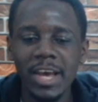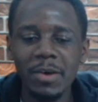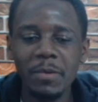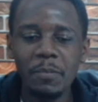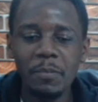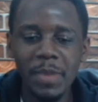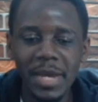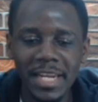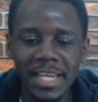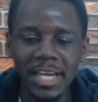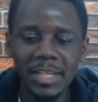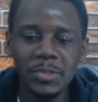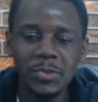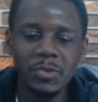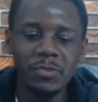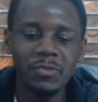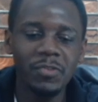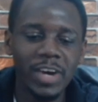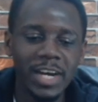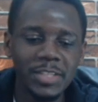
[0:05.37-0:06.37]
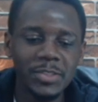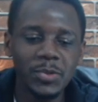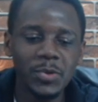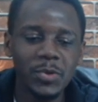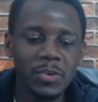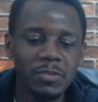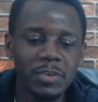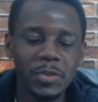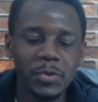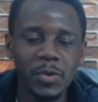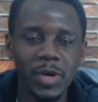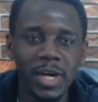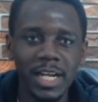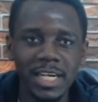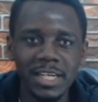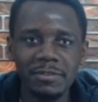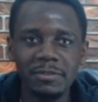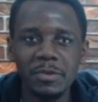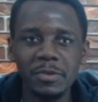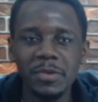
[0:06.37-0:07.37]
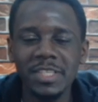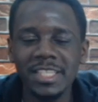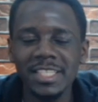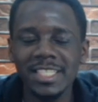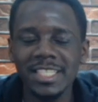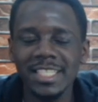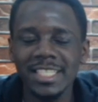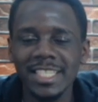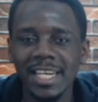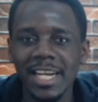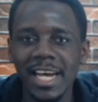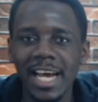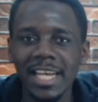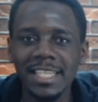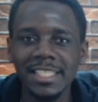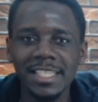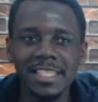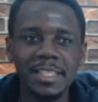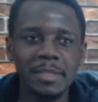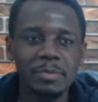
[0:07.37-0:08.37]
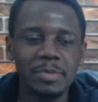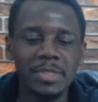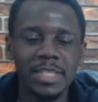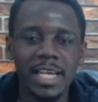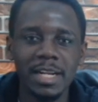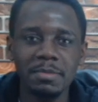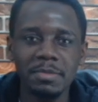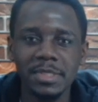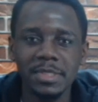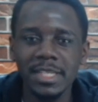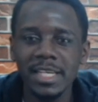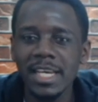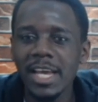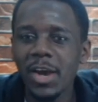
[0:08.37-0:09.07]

many Arsenal fans all over the world view this channel asking themselves,